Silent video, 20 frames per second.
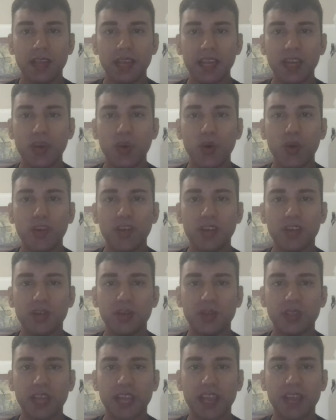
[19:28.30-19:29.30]
in order
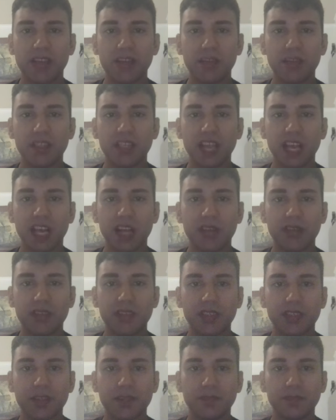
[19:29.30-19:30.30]
to save
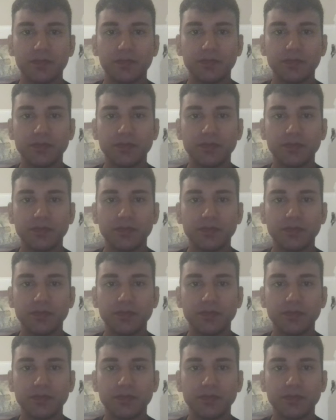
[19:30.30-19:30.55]
themselves.